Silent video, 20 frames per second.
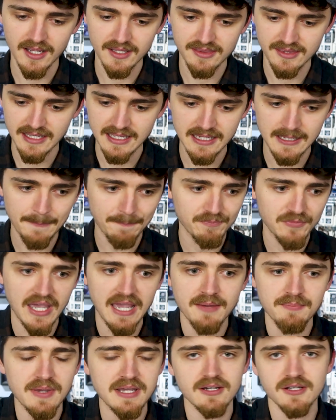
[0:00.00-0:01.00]
I think
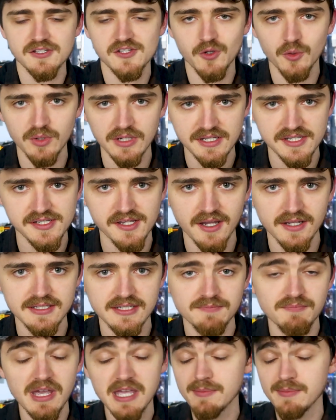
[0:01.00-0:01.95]
that made us all excited.